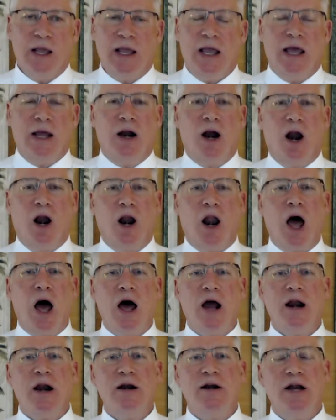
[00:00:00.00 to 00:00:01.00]
In a
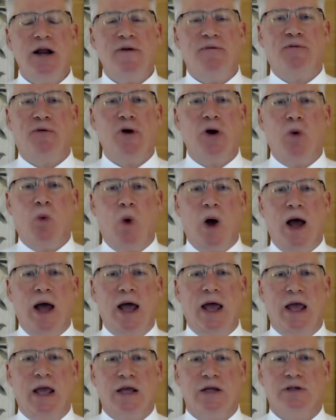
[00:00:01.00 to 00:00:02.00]
lot of different
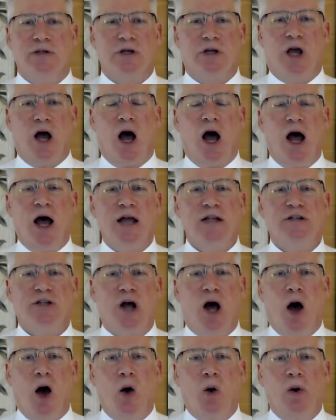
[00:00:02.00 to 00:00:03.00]
ways, God's
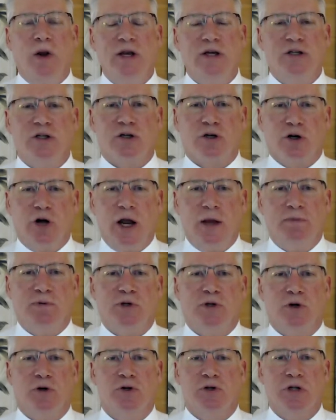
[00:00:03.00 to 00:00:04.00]
holy
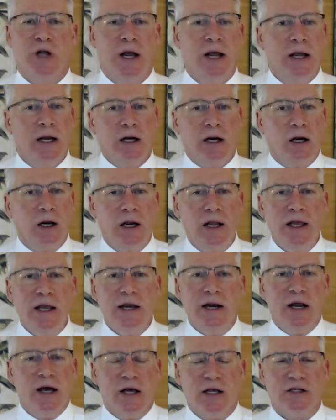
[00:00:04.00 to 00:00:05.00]
scriptures
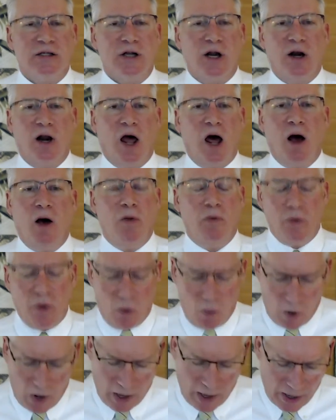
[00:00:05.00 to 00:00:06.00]
clean us along the
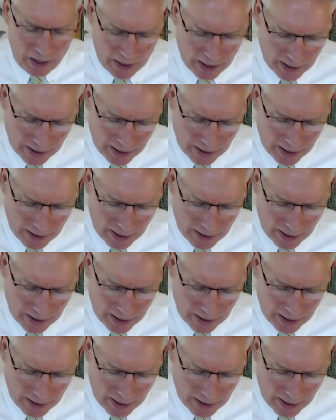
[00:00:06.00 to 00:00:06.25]
way.